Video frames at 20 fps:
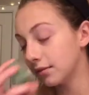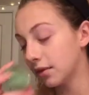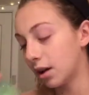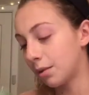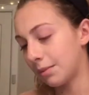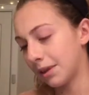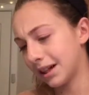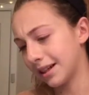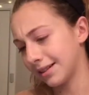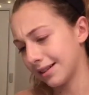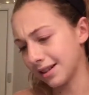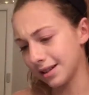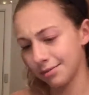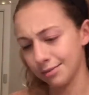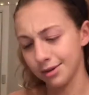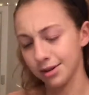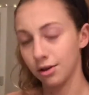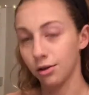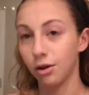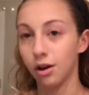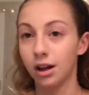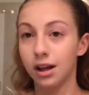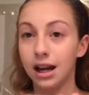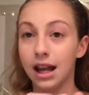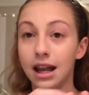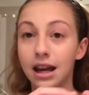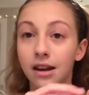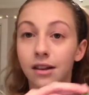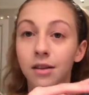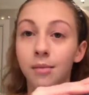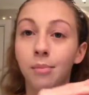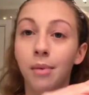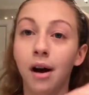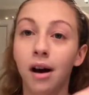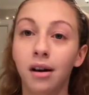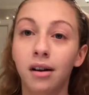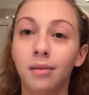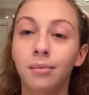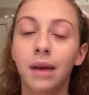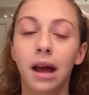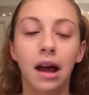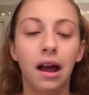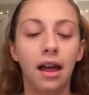Oh my god, that smells so good. And on the bottom,